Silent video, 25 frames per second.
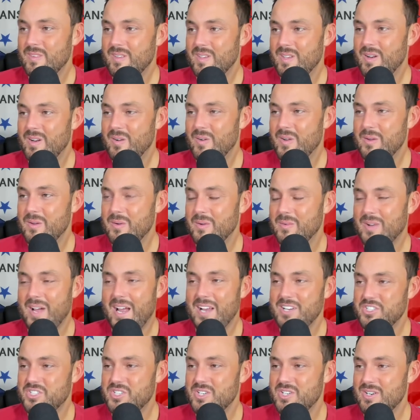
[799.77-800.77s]
You know,
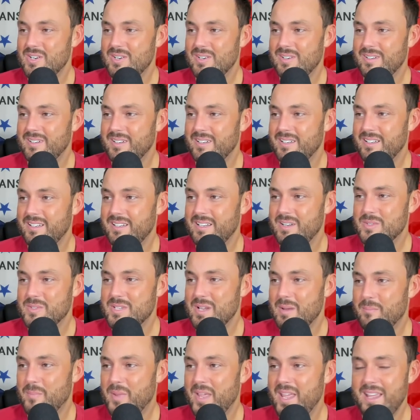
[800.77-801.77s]
last year he was
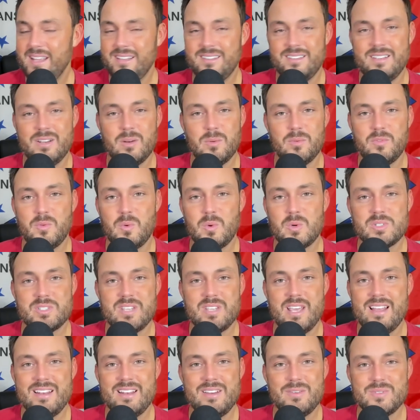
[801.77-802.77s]
at Pitt, and the year before
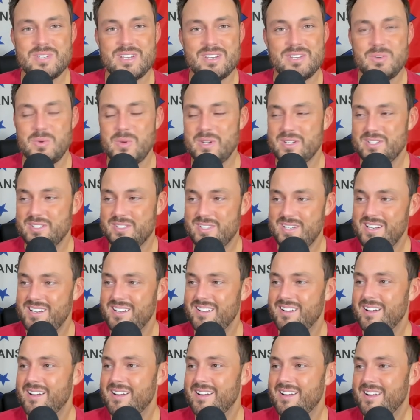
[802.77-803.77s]
that he was at USC,
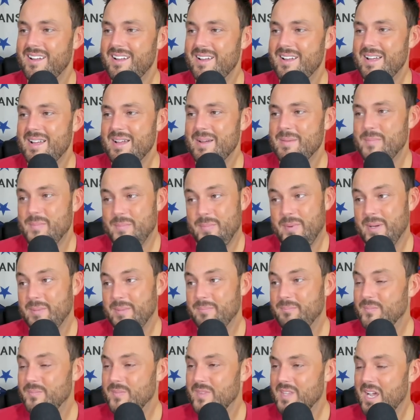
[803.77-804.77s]
but
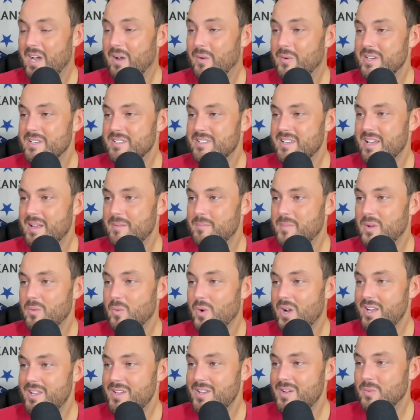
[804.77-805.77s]
now he's at
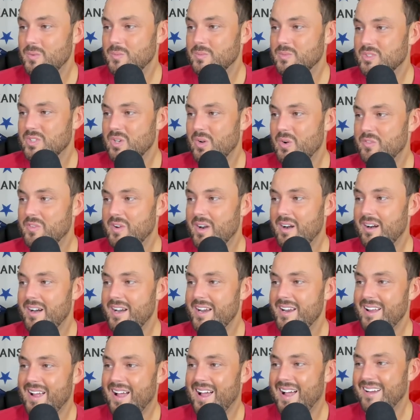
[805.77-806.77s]
BYU. So
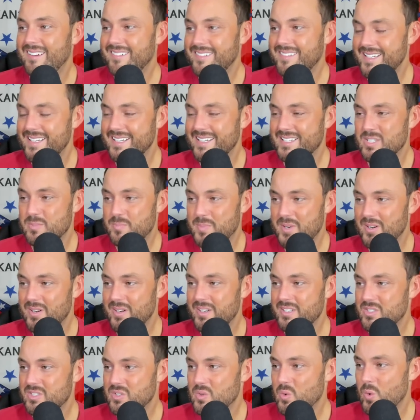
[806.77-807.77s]
very highly
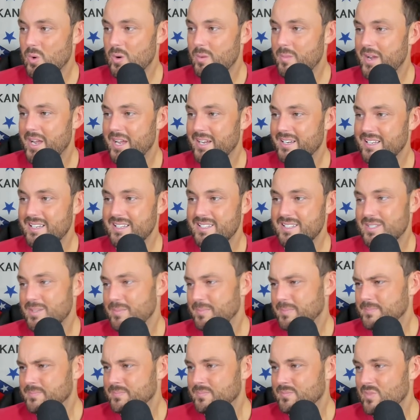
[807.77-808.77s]
experienced quarterback. He's
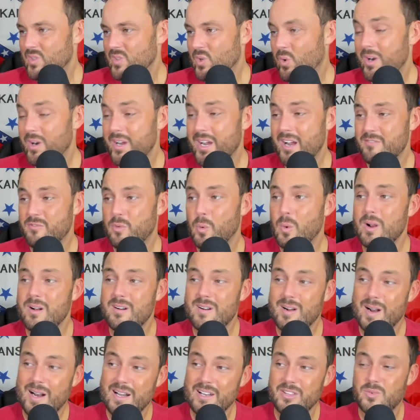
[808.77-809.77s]
already got
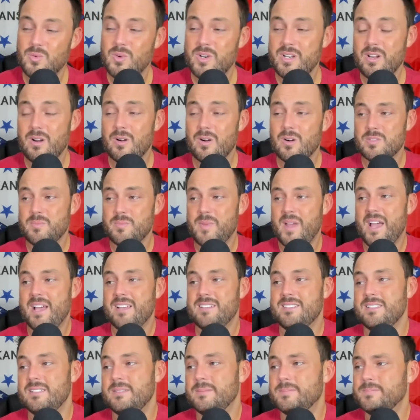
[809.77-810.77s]
493 yards
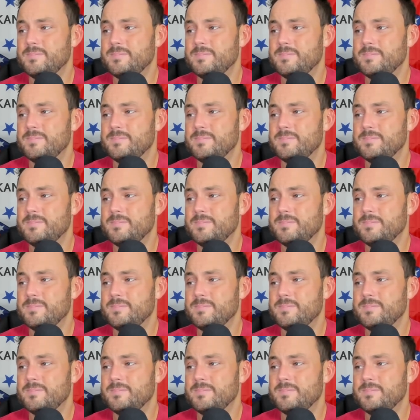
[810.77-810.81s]
passing,